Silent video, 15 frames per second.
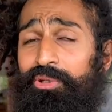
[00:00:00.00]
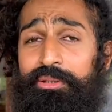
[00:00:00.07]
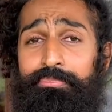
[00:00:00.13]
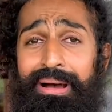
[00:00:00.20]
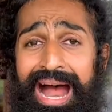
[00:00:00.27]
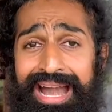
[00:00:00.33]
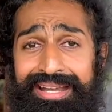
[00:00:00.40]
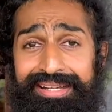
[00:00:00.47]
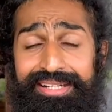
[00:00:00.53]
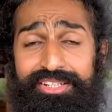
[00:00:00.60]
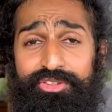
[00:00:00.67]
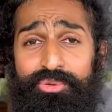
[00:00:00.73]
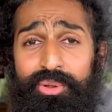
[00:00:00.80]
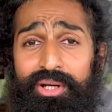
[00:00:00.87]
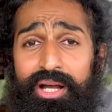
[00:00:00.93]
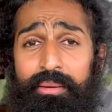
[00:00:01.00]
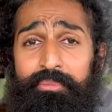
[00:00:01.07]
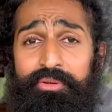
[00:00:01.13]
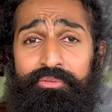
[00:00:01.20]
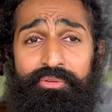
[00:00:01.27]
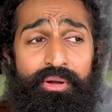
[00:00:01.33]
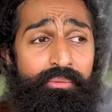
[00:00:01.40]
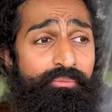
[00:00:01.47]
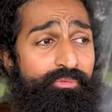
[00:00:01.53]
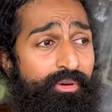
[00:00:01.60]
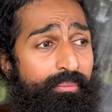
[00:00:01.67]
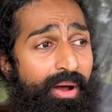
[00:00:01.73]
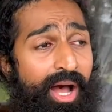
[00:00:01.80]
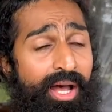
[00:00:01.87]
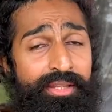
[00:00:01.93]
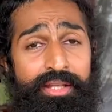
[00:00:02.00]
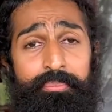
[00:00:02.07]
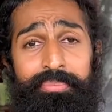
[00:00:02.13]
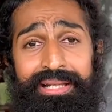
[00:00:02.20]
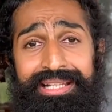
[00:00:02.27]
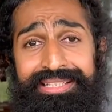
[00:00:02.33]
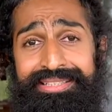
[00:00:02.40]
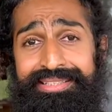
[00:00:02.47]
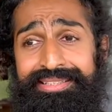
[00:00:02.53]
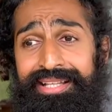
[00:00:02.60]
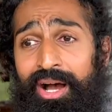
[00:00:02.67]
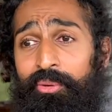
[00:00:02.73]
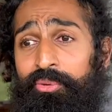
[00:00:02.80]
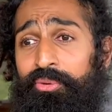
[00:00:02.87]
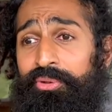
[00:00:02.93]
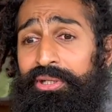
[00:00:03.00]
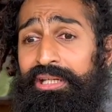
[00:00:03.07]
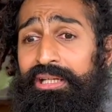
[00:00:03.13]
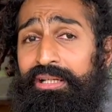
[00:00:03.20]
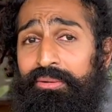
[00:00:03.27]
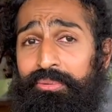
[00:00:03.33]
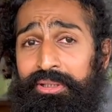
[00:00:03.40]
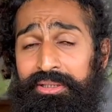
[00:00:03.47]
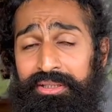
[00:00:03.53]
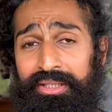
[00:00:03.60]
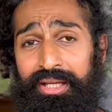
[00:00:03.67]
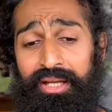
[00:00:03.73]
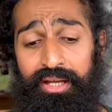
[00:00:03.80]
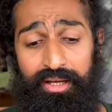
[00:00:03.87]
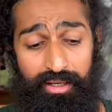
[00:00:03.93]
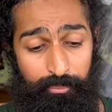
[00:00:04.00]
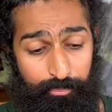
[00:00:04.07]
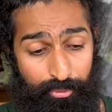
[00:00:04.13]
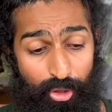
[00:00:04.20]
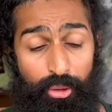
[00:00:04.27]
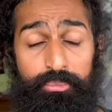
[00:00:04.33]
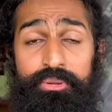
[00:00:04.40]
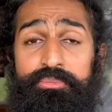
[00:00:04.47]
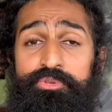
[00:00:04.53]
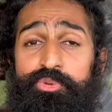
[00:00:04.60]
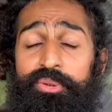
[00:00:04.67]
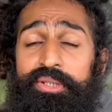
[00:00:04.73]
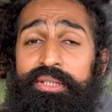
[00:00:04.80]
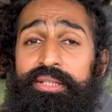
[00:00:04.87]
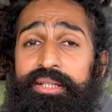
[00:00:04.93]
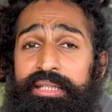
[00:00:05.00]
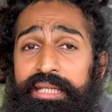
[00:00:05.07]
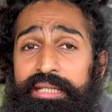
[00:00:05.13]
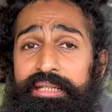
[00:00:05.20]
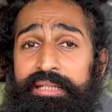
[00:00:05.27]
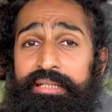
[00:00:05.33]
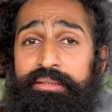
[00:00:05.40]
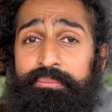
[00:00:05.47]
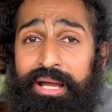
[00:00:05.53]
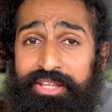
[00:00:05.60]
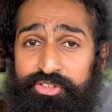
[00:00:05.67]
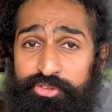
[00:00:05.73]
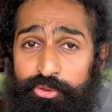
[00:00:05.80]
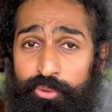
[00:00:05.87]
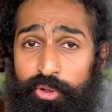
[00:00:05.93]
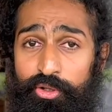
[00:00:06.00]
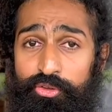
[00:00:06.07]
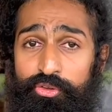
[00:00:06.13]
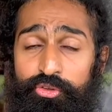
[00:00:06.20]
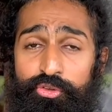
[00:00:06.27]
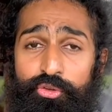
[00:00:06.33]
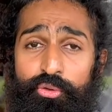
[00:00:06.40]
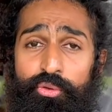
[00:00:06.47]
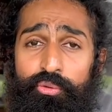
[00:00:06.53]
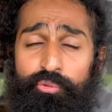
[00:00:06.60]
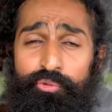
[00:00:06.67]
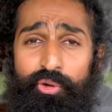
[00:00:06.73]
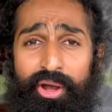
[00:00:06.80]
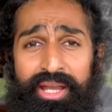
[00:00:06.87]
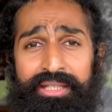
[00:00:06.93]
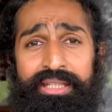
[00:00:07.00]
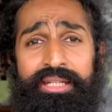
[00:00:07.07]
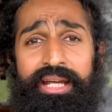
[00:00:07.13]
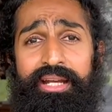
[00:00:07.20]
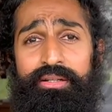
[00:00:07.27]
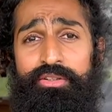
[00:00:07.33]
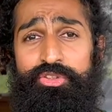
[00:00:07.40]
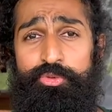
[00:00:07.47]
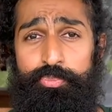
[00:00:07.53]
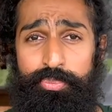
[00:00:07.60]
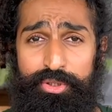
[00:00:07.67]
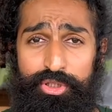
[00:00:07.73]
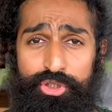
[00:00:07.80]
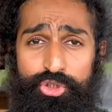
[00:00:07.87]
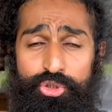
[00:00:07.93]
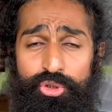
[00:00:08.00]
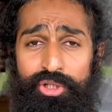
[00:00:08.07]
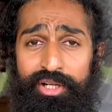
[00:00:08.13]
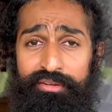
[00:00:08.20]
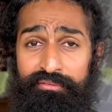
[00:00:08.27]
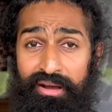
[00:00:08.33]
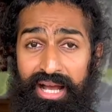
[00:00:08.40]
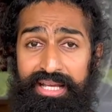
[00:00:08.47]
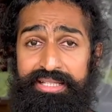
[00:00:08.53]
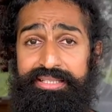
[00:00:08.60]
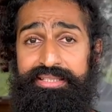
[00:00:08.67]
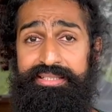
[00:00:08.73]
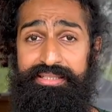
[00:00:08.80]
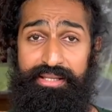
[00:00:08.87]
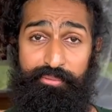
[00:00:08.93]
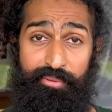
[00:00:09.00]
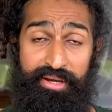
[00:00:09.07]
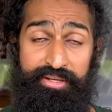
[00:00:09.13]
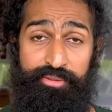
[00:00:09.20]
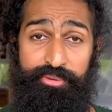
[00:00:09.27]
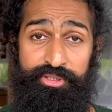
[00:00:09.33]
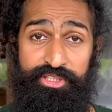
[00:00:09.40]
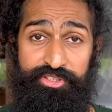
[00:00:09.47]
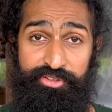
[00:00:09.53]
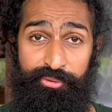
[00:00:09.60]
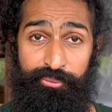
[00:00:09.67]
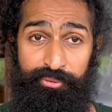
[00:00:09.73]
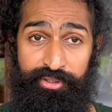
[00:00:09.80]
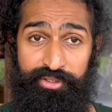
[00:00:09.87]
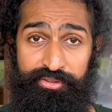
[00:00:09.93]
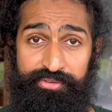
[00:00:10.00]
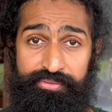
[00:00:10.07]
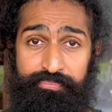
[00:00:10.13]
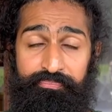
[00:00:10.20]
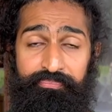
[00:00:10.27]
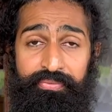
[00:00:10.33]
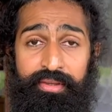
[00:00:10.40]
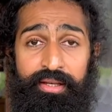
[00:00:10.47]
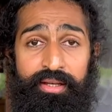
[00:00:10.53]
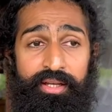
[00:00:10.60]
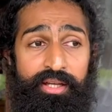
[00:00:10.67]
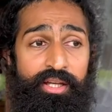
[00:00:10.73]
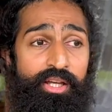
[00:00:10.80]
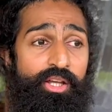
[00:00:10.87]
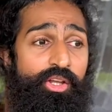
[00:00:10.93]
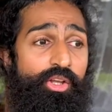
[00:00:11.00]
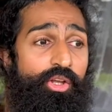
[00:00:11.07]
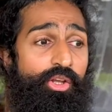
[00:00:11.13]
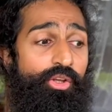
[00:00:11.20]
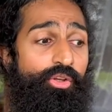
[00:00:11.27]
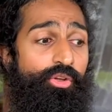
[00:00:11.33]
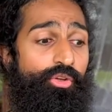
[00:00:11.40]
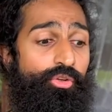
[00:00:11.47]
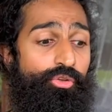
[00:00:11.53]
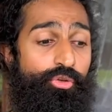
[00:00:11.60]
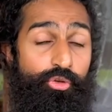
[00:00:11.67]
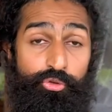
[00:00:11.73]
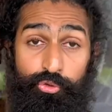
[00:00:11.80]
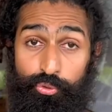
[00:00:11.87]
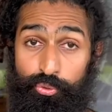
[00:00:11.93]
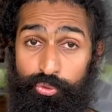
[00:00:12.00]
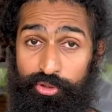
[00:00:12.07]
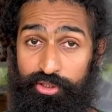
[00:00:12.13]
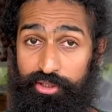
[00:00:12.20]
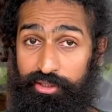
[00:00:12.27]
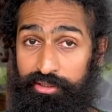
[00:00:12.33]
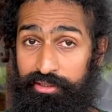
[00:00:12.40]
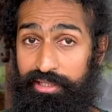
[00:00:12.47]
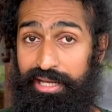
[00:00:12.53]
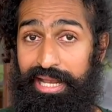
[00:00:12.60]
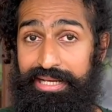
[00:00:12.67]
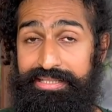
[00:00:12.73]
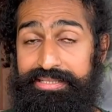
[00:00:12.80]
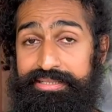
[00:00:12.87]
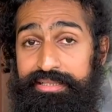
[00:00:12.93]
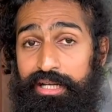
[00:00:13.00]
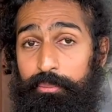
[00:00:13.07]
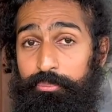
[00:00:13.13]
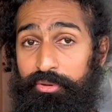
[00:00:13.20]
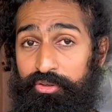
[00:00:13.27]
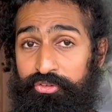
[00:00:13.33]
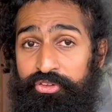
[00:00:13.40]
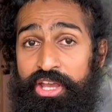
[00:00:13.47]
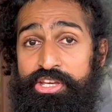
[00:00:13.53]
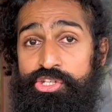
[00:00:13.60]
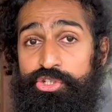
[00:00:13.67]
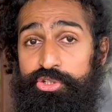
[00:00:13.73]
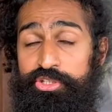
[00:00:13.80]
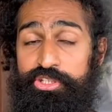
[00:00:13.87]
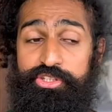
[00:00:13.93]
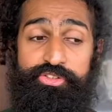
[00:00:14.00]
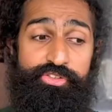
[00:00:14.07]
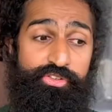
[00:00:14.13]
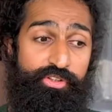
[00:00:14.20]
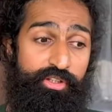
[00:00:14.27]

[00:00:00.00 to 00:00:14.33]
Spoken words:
bandits who are coming from other places, how to deal with problems within the kingdom, and so on. So for any kind of spiritual advice, they went to these yogis. So soon, in the next couple of centuries,